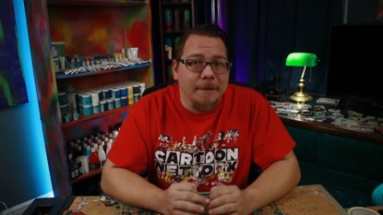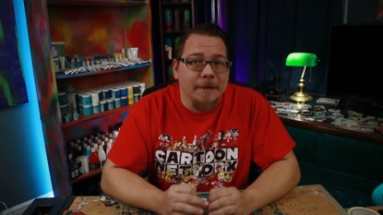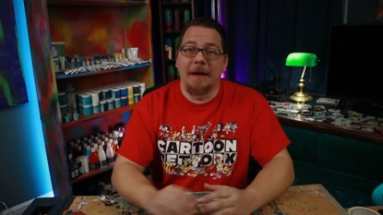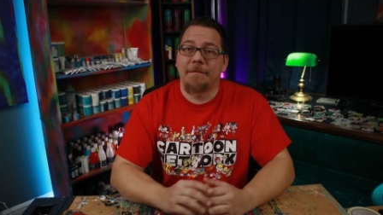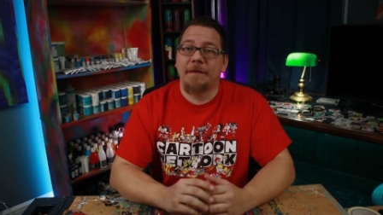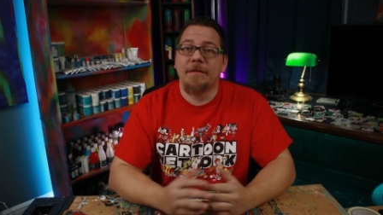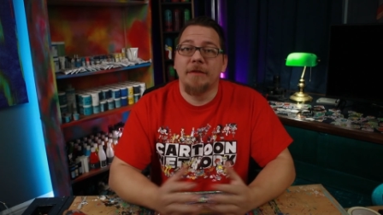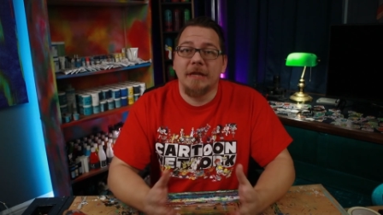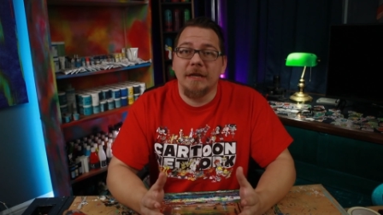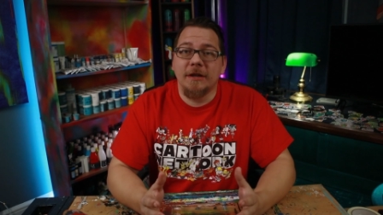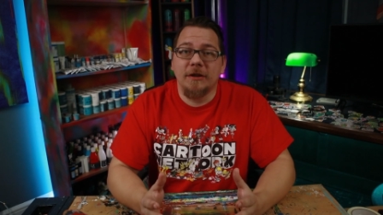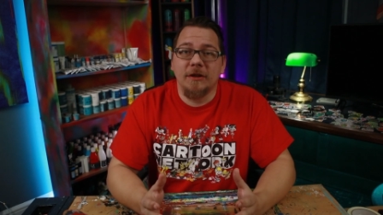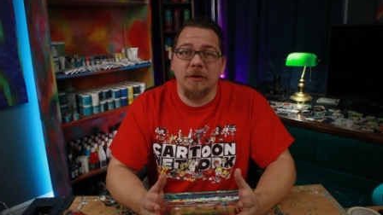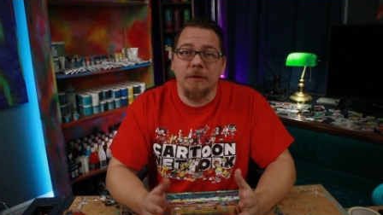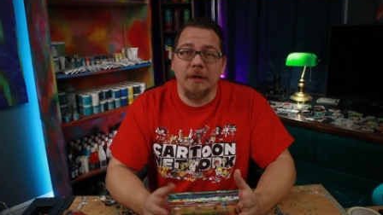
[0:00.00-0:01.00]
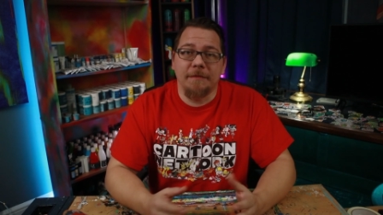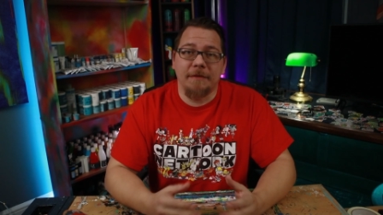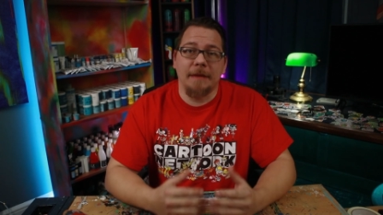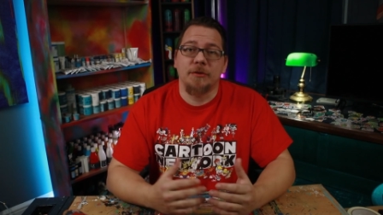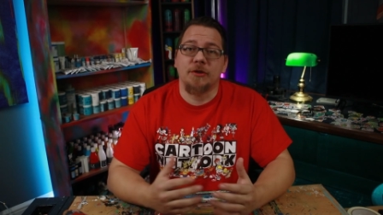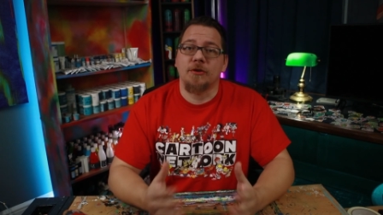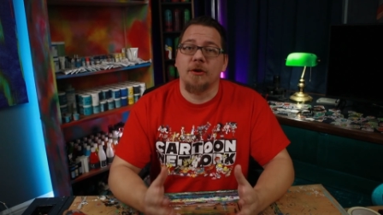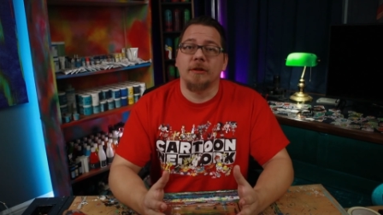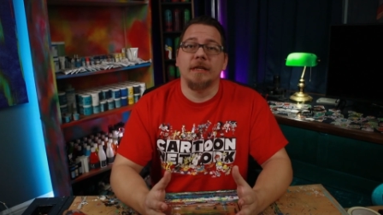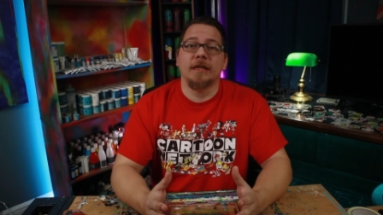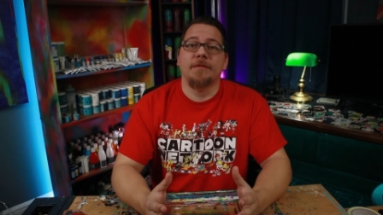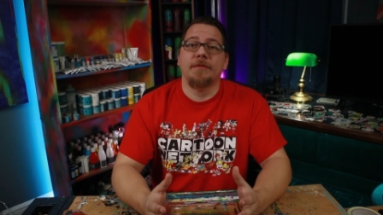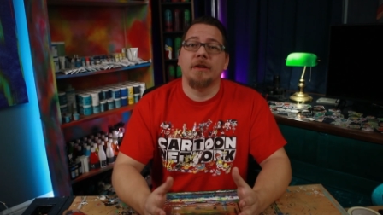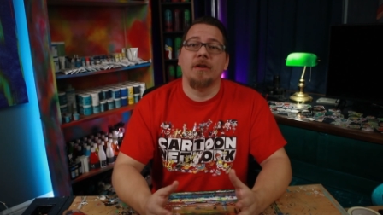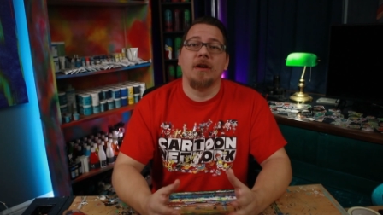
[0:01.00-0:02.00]
My favorite thing to do if I'm struggling
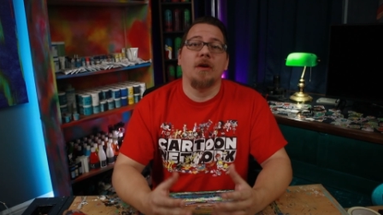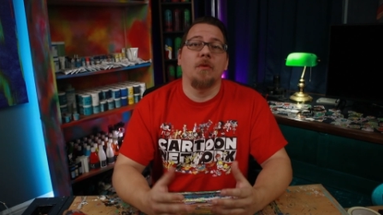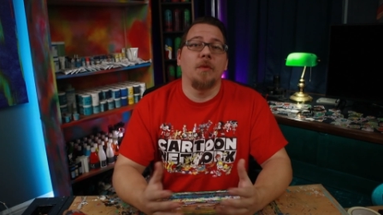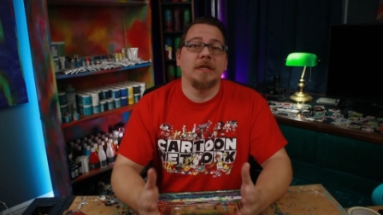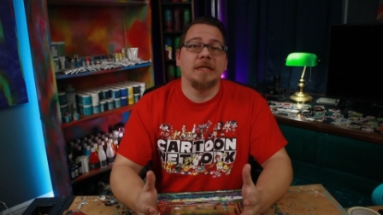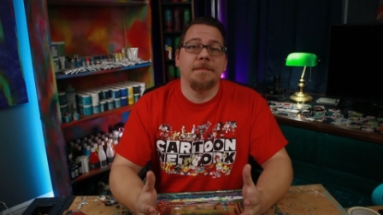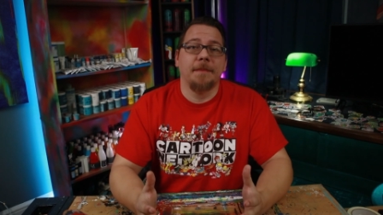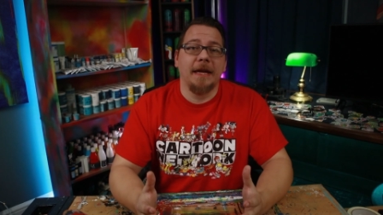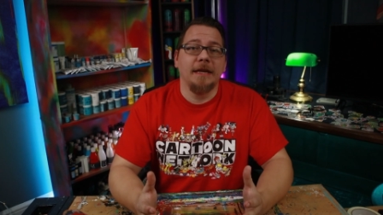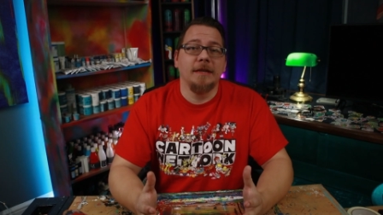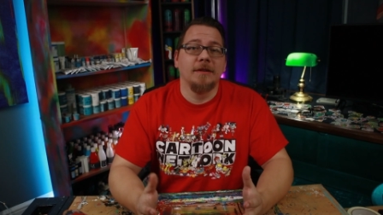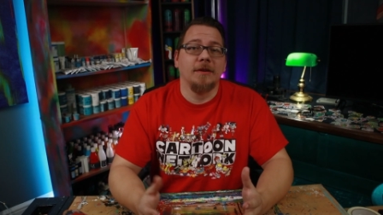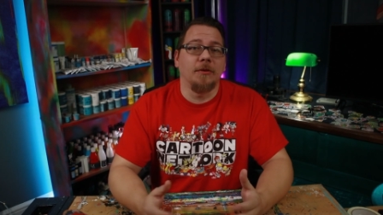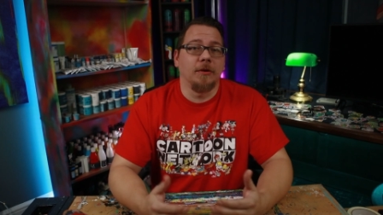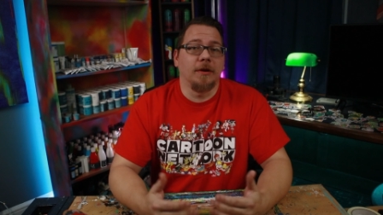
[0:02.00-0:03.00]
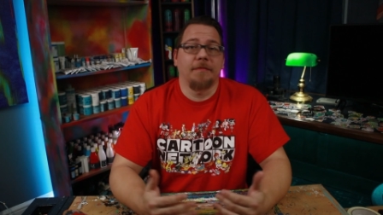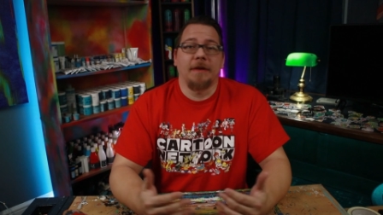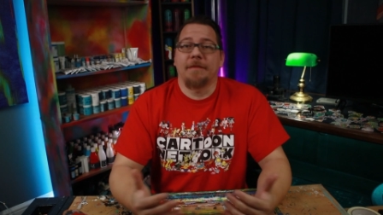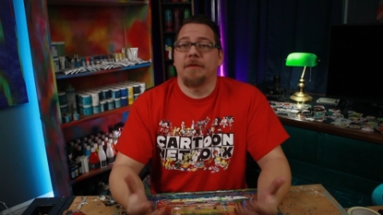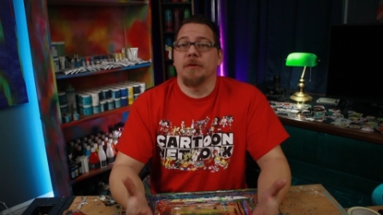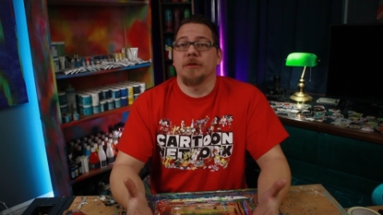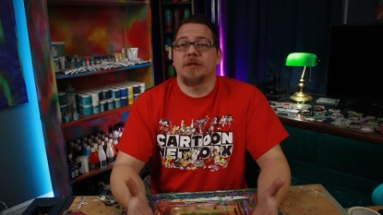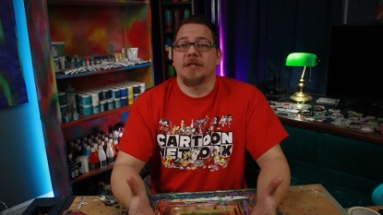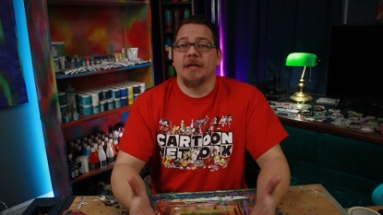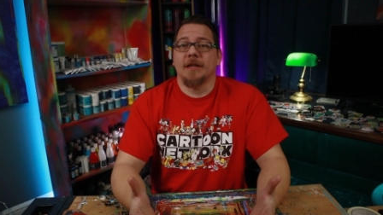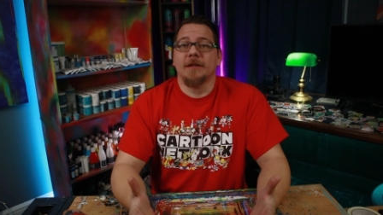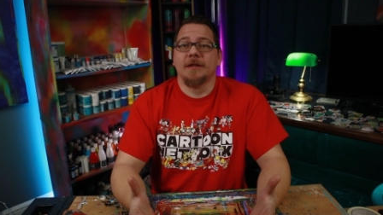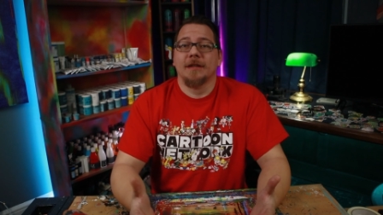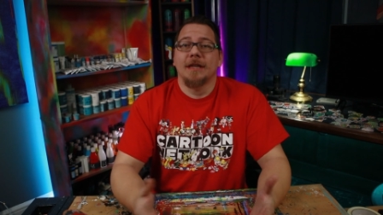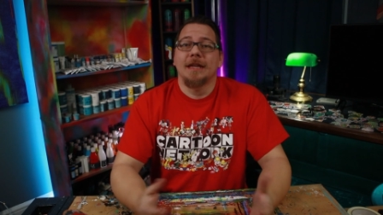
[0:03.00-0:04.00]
to figure out what to paint, or if I feel
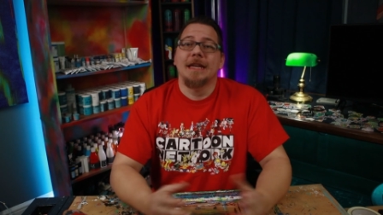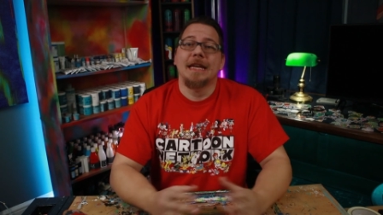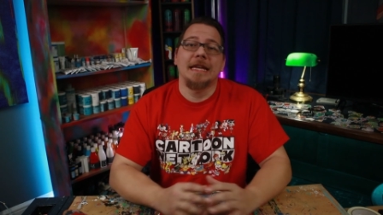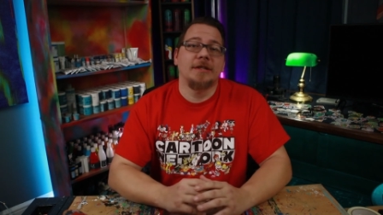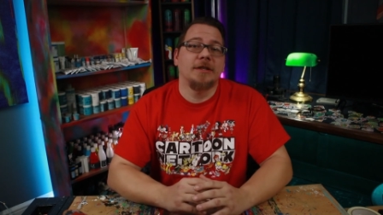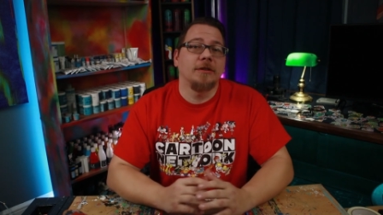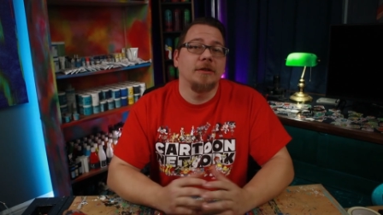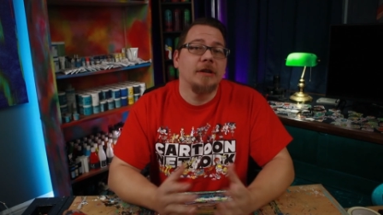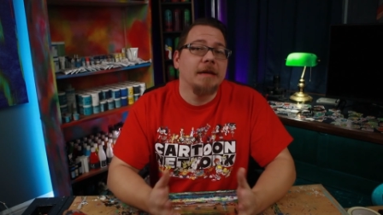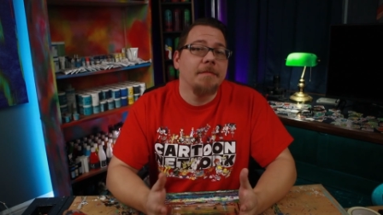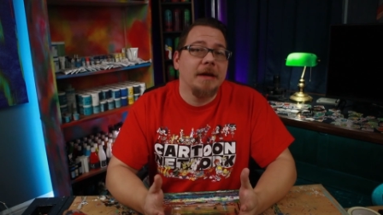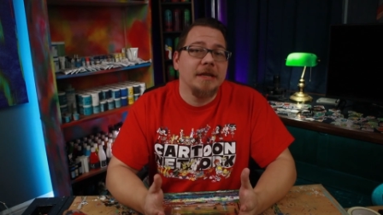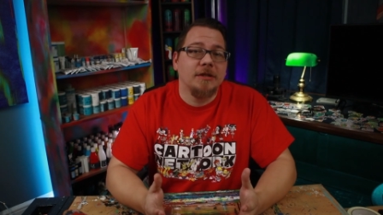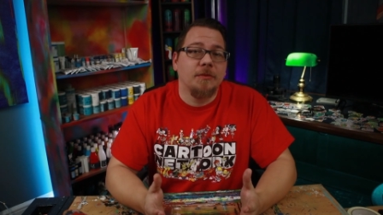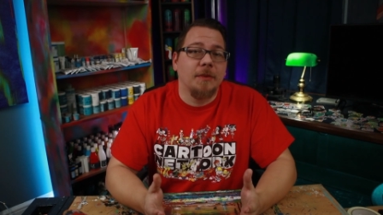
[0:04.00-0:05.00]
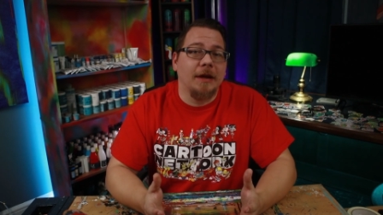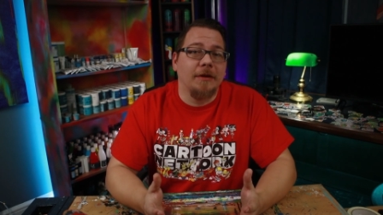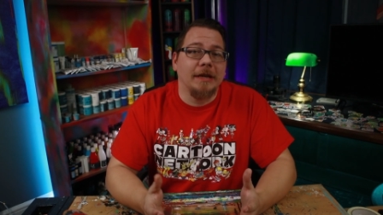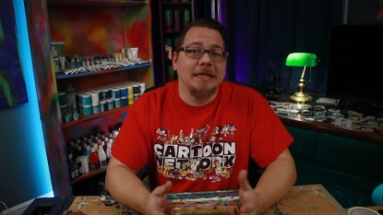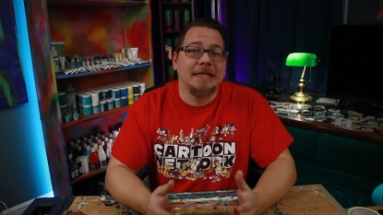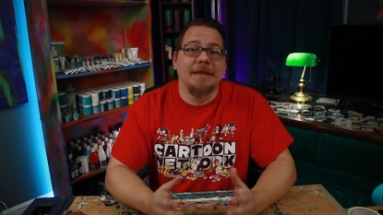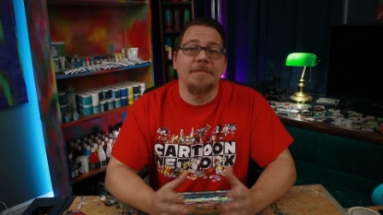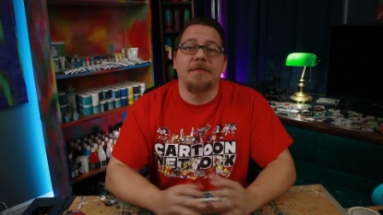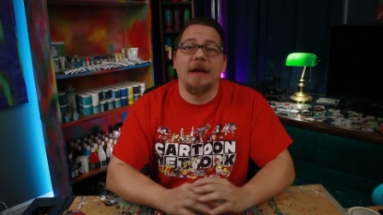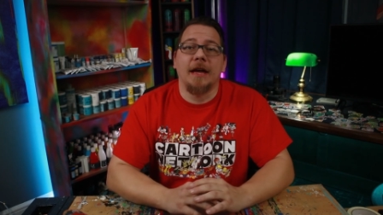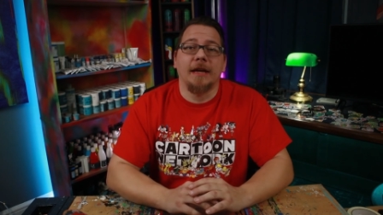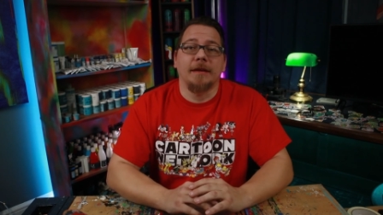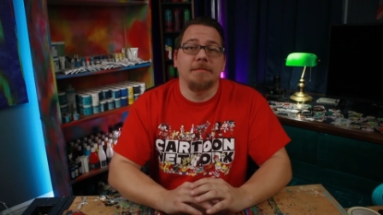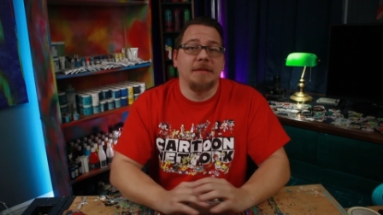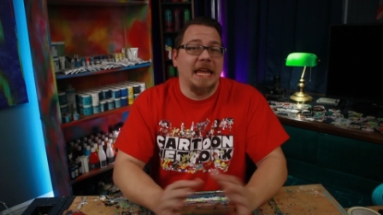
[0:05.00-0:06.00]
stuck, is to look at my surroundings and
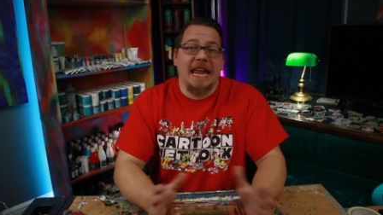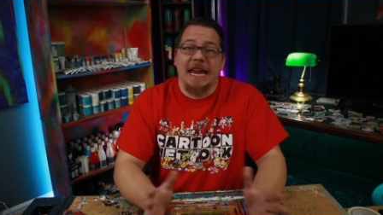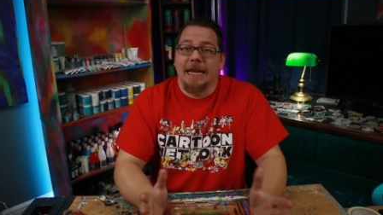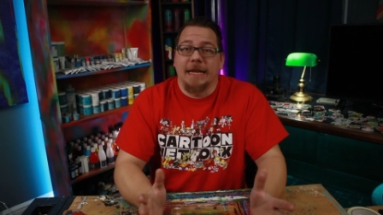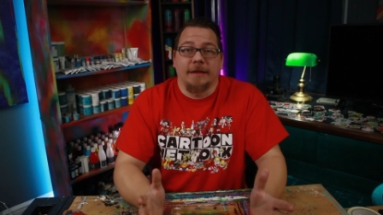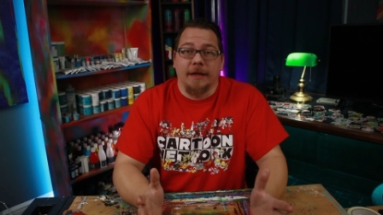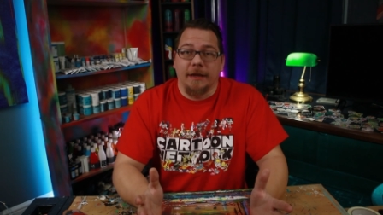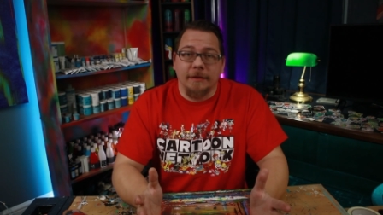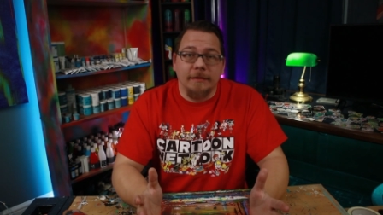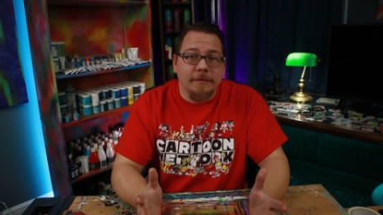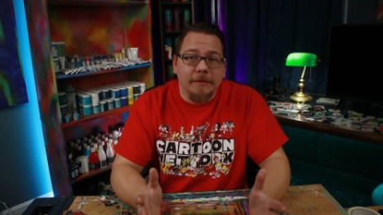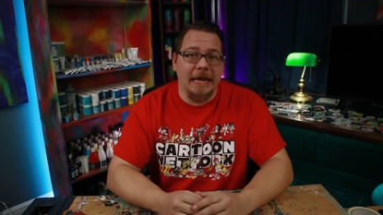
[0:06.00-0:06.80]
find anything.